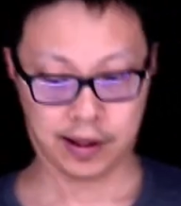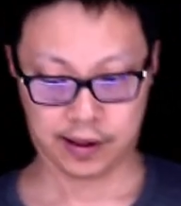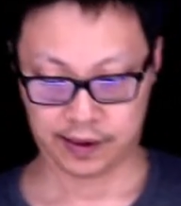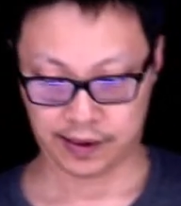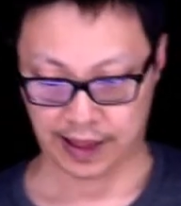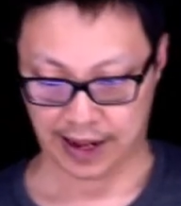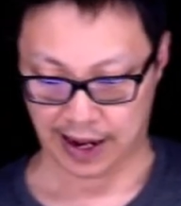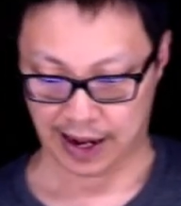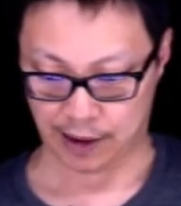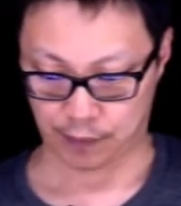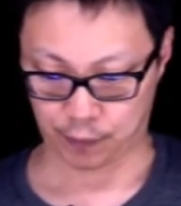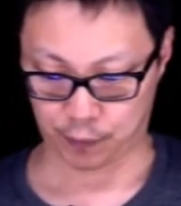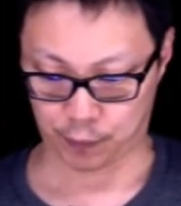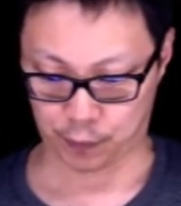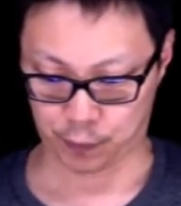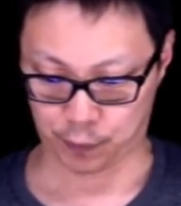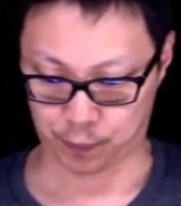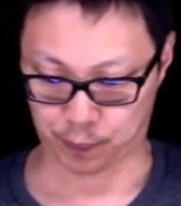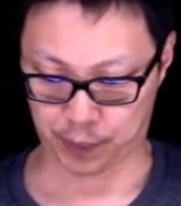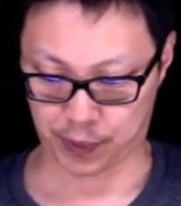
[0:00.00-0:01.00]
That
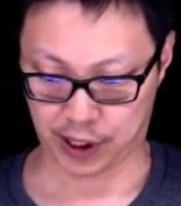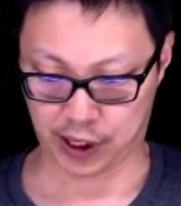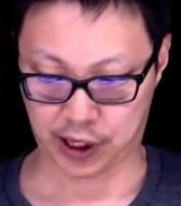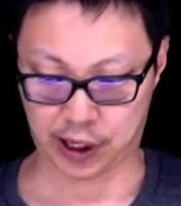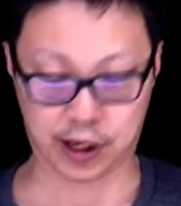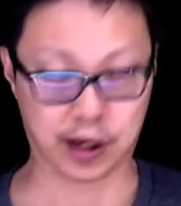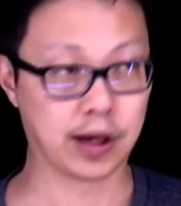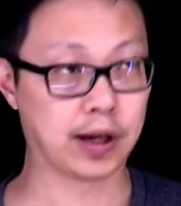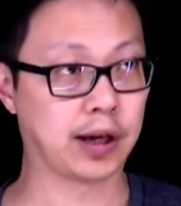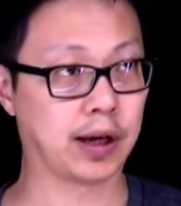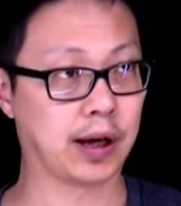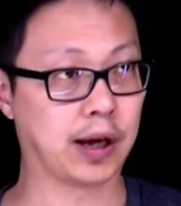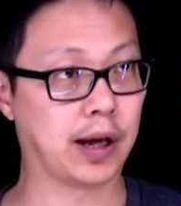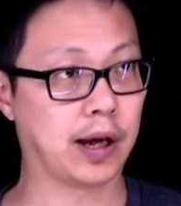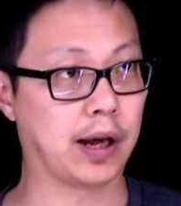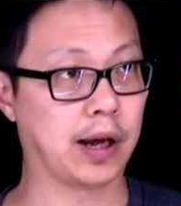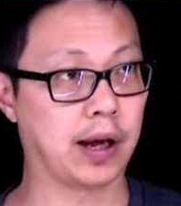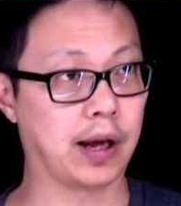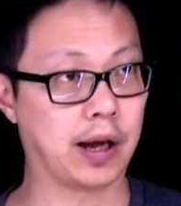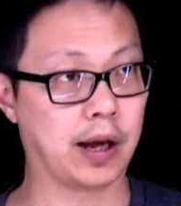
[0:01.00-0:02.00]
will be
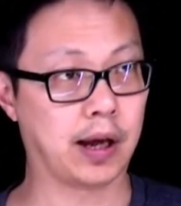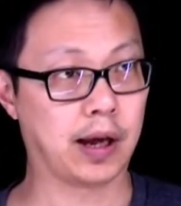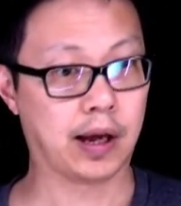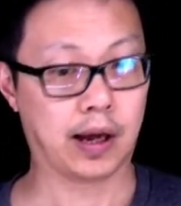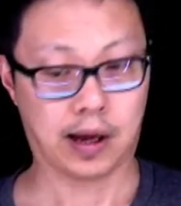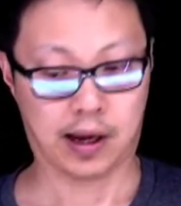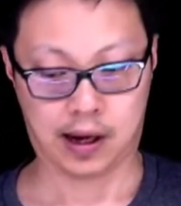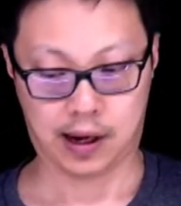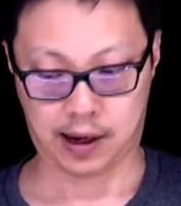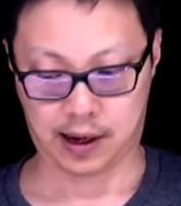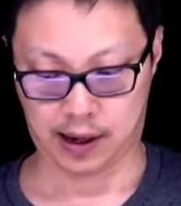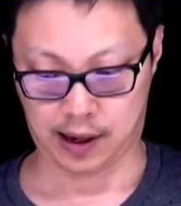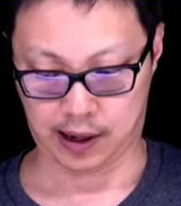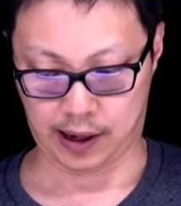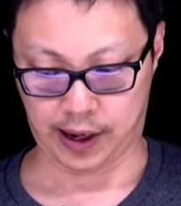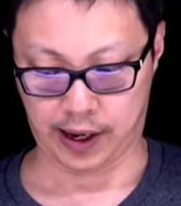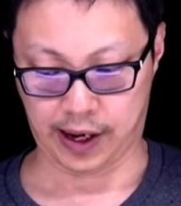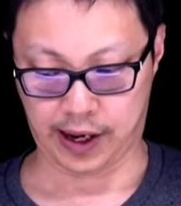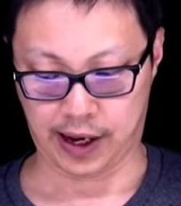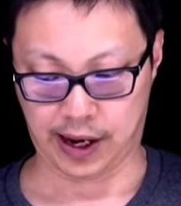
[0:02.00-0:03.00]

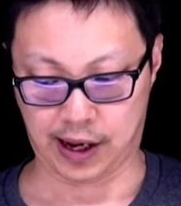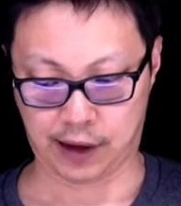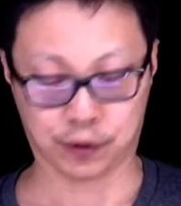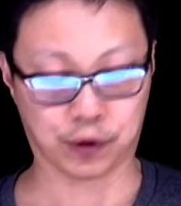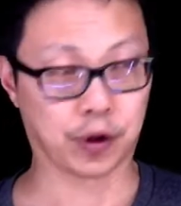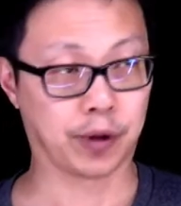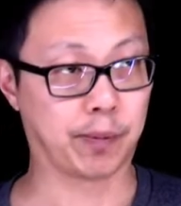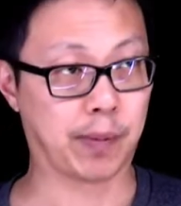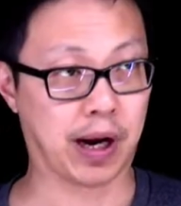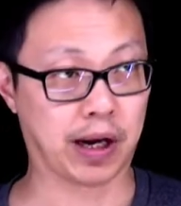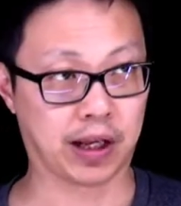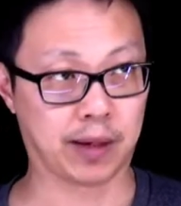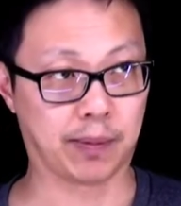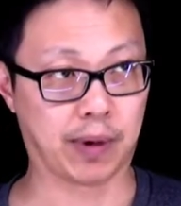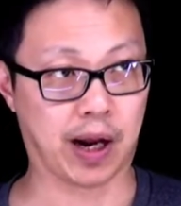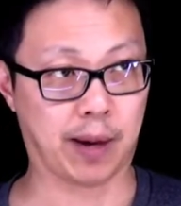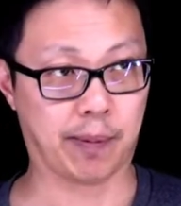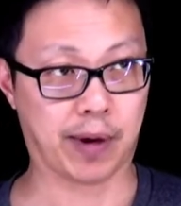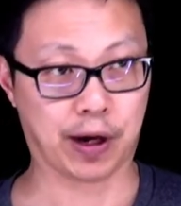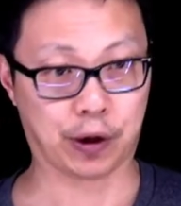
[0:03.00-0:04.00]
800
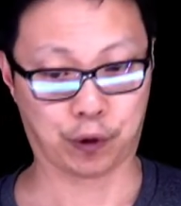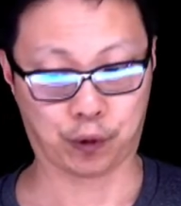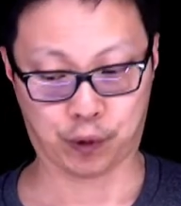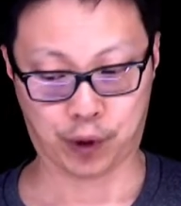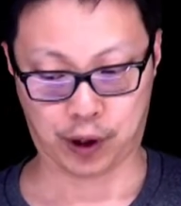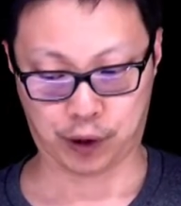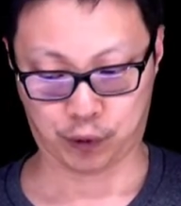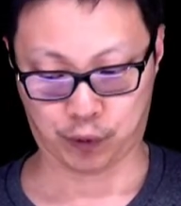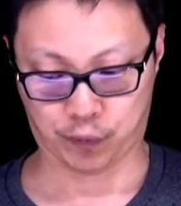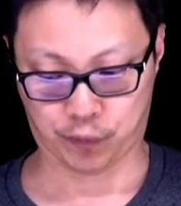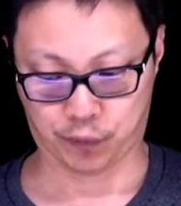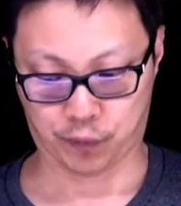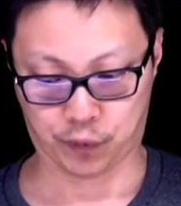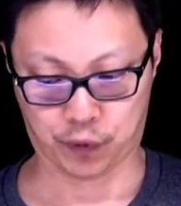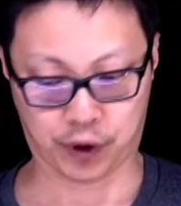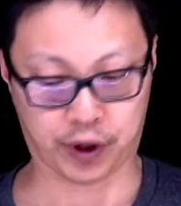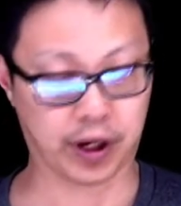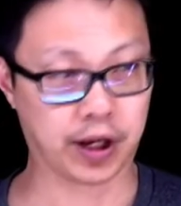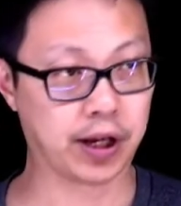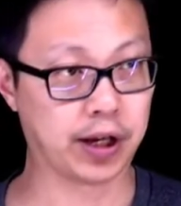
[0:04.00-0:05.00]
multiplied by
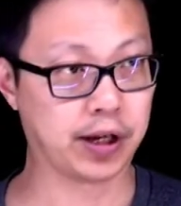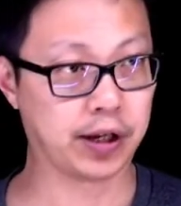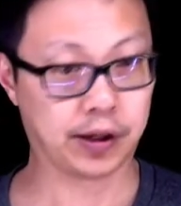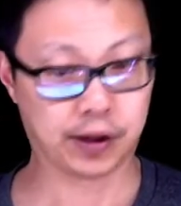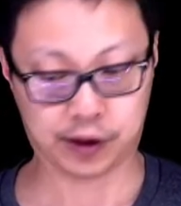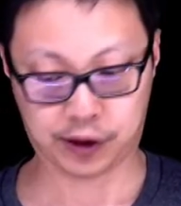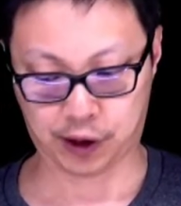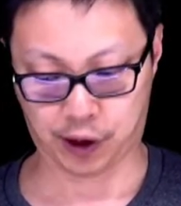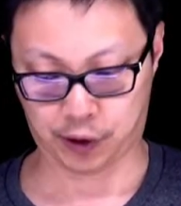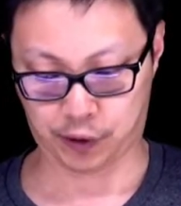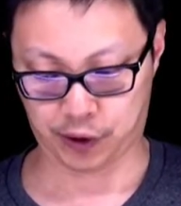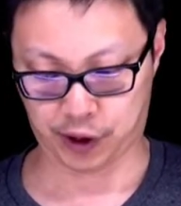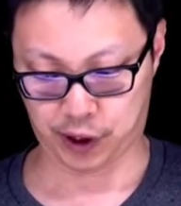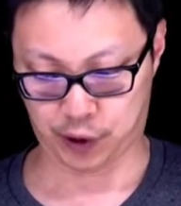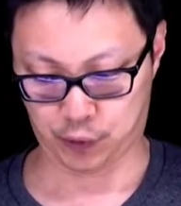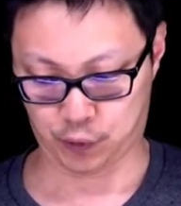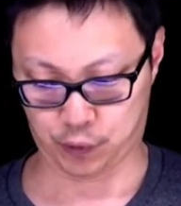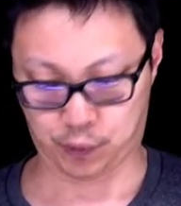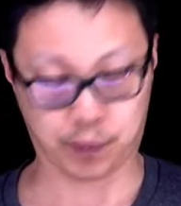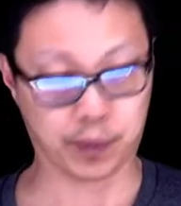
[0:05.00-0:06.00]
240. So
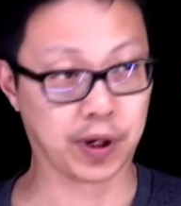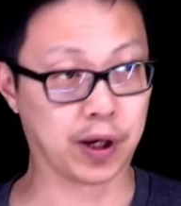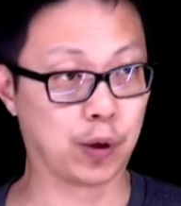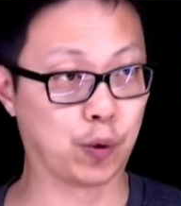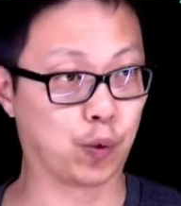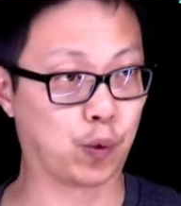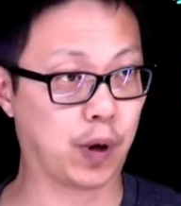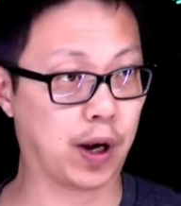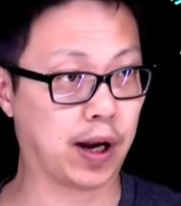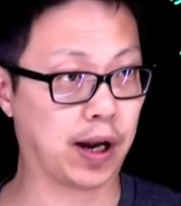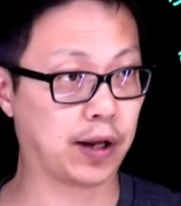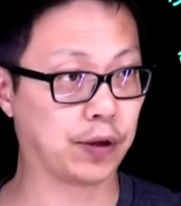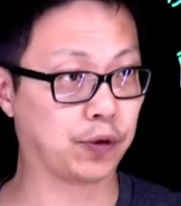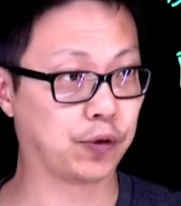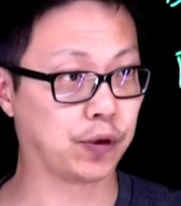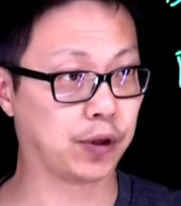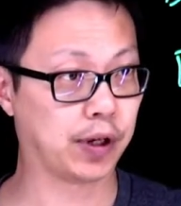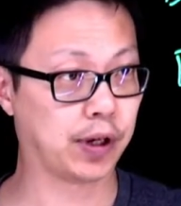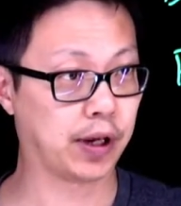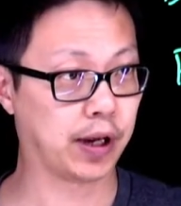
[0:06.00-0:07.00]
it will be
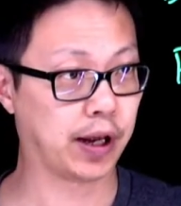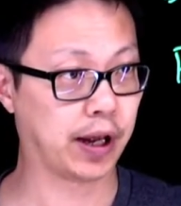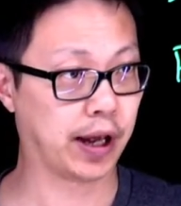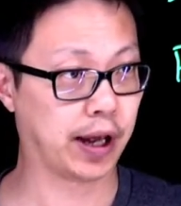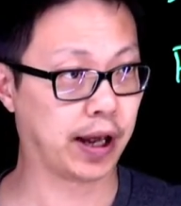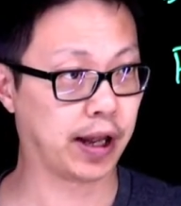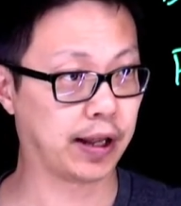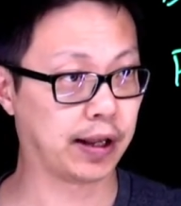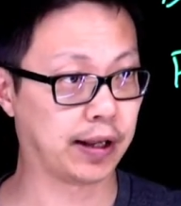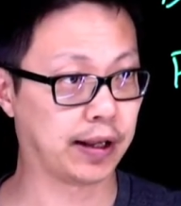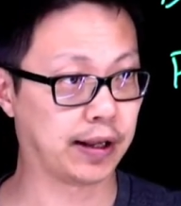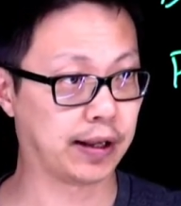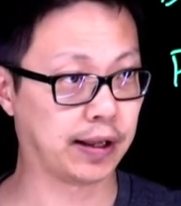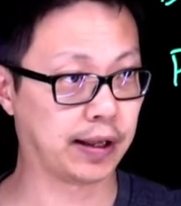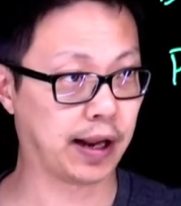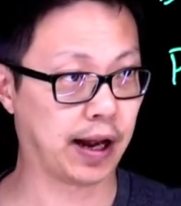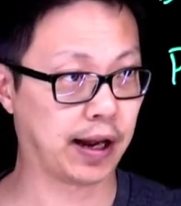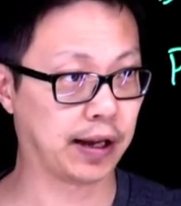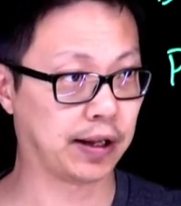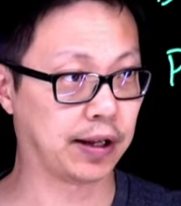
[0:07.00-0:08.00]

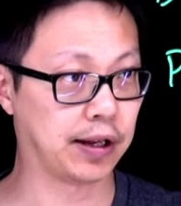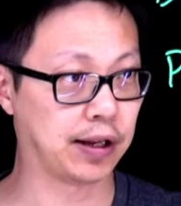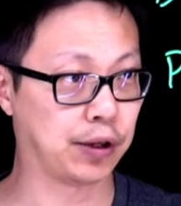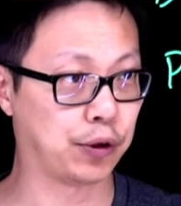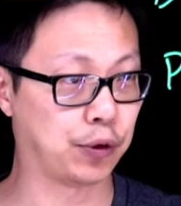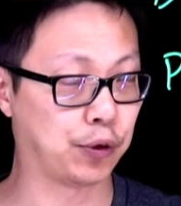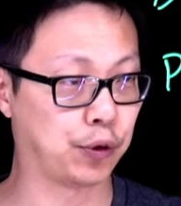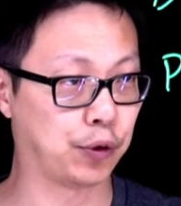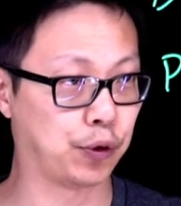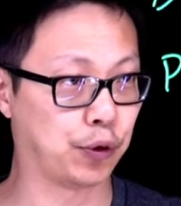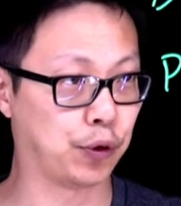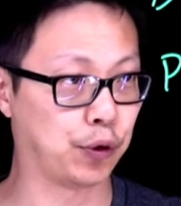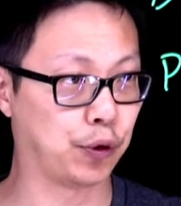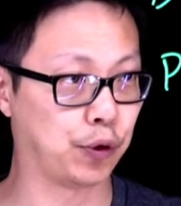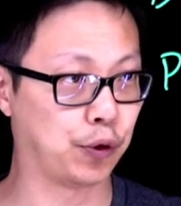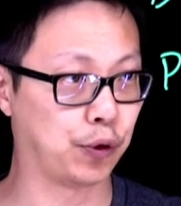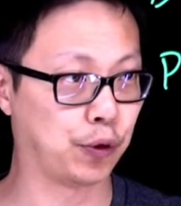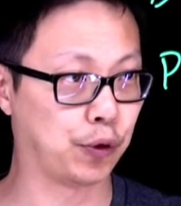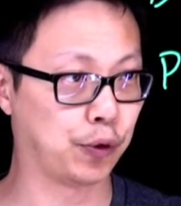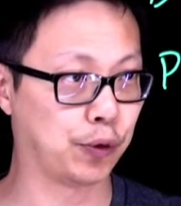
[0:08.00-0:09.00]

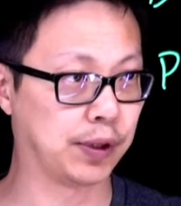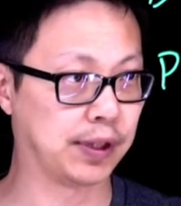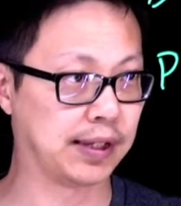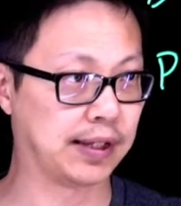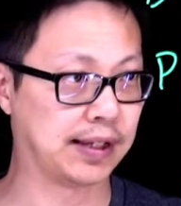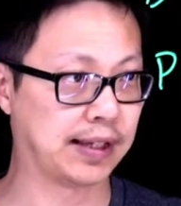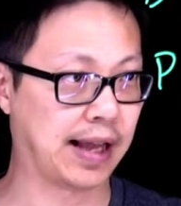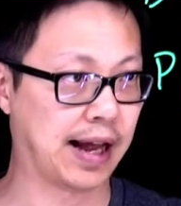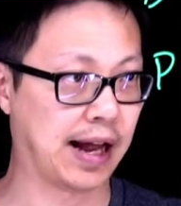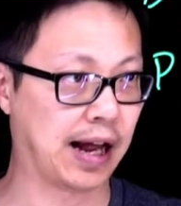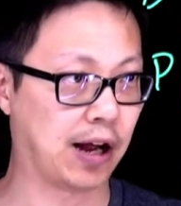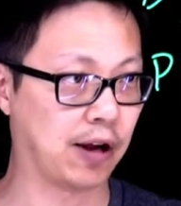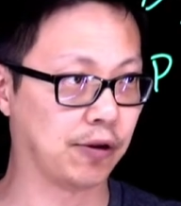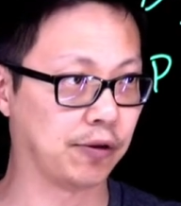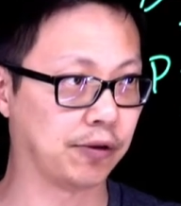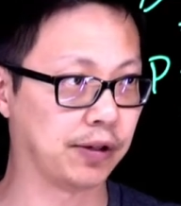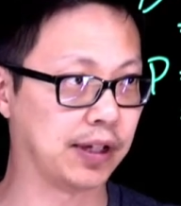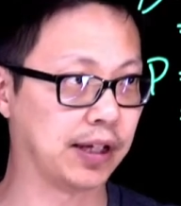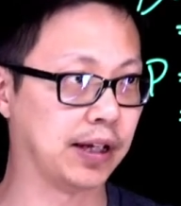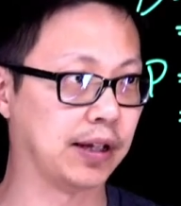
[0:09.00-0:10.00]

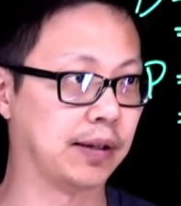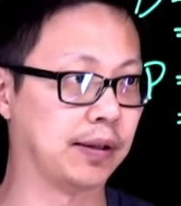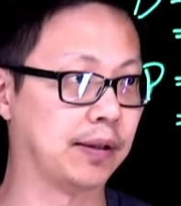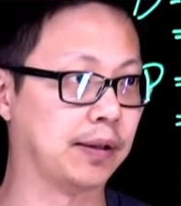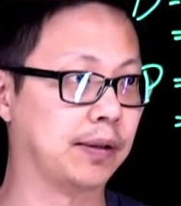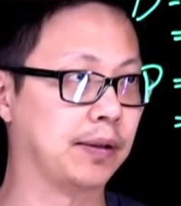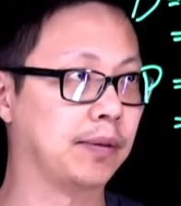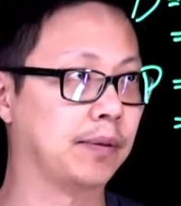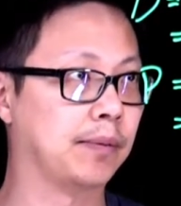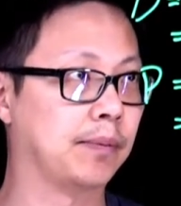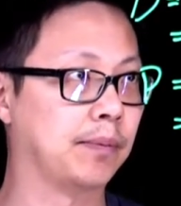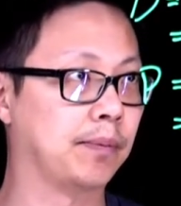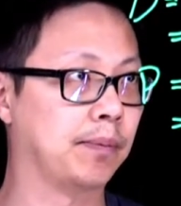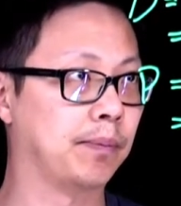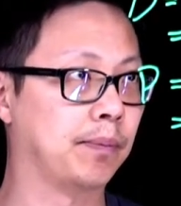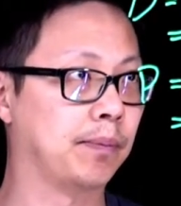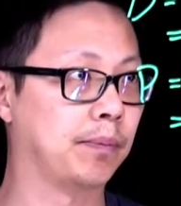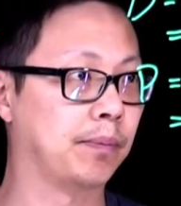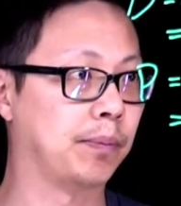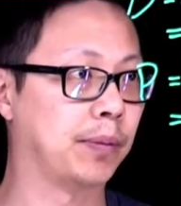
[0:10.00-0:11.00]
192,000
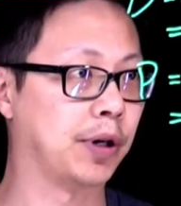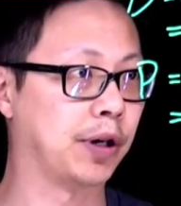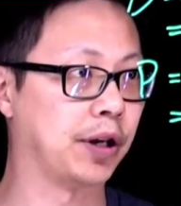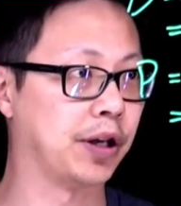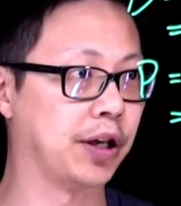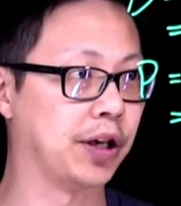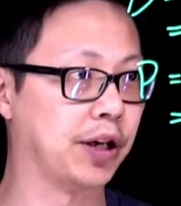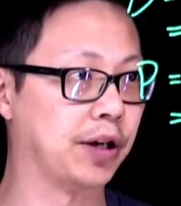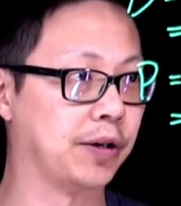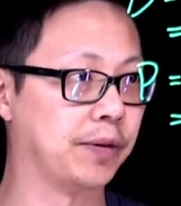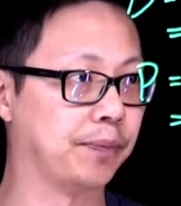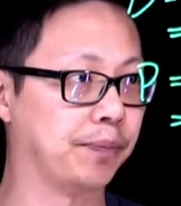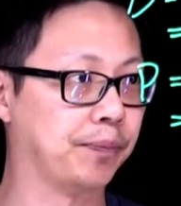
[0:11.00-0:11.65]
per year.